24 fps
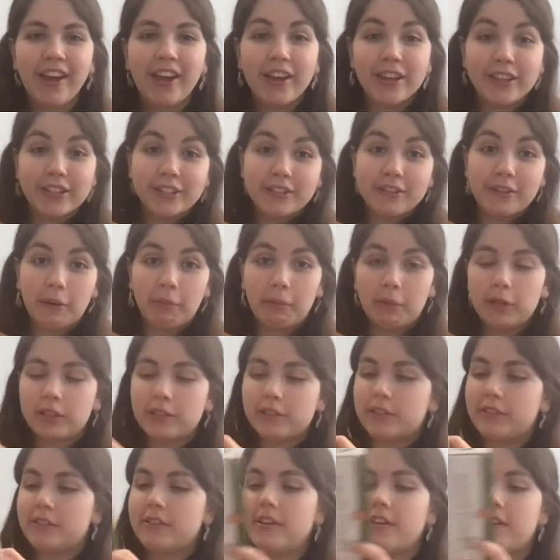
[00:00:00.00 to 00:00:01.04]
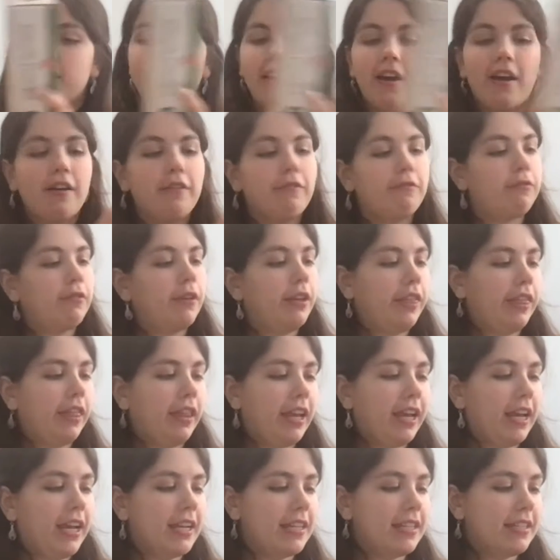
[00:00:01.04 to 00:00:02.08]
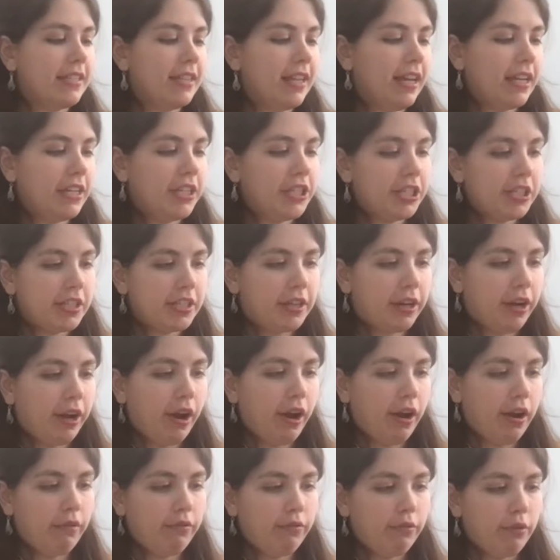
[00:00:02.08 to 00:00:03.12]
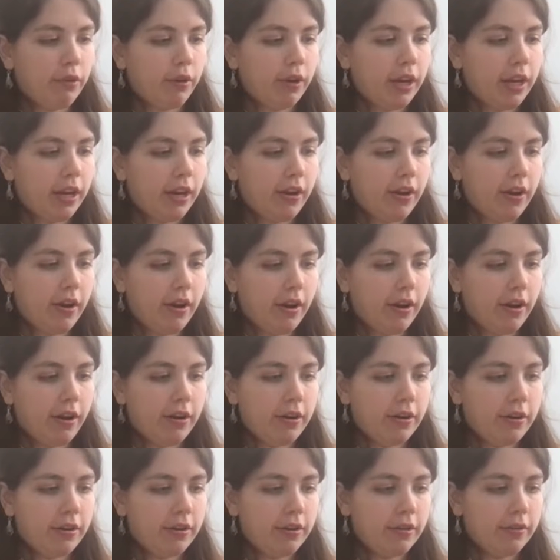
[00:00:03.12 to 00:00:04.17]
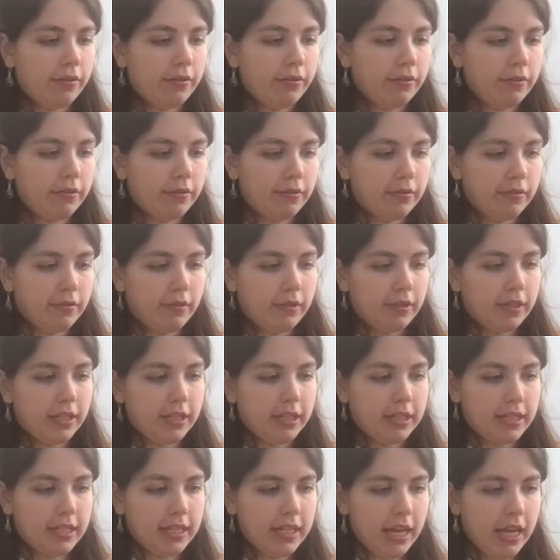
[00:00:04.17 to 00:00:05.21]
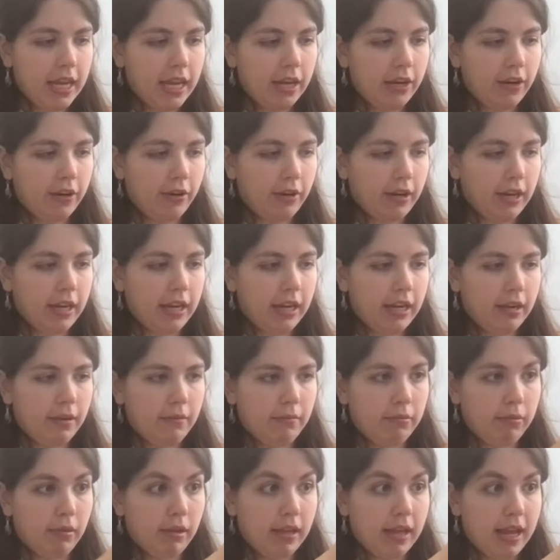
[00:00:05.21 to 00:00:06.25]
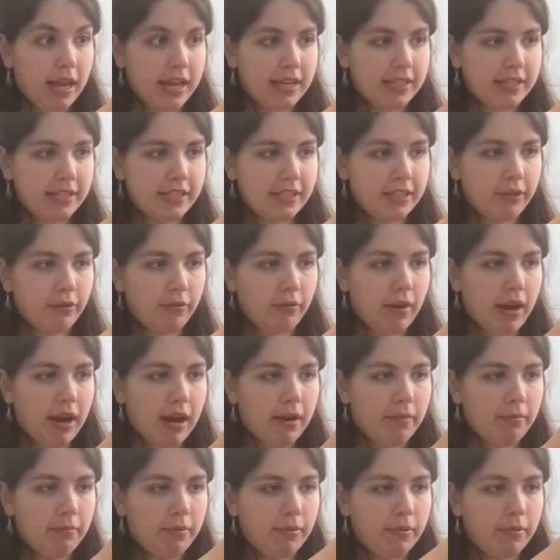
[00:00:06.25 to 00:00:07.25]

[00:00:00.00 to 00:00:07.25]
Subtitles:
So I'm going to start off with, like I said, just covering our container in plastic wrap.